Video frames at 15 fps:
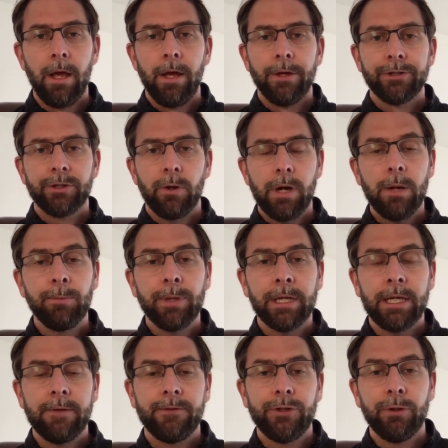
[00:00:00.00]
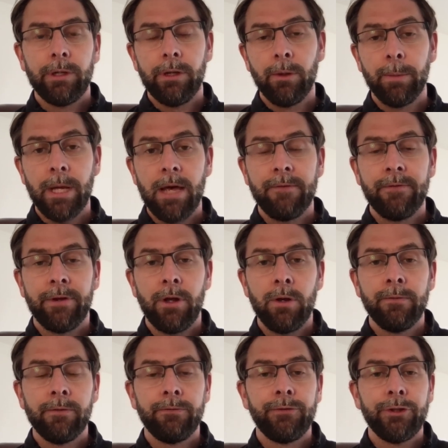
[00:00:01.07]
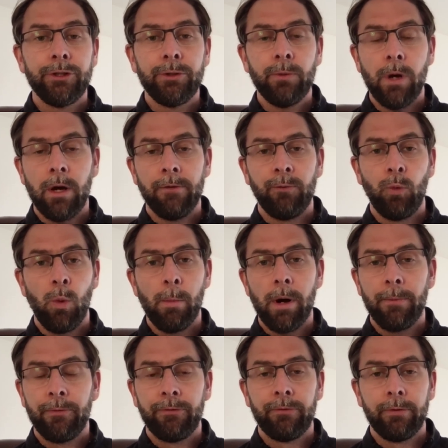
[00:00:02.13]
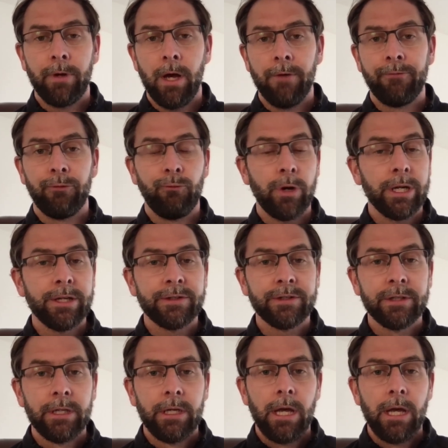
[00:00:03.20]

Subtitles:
So I hope that gives you a little bit of an overview of warm-ups for runners.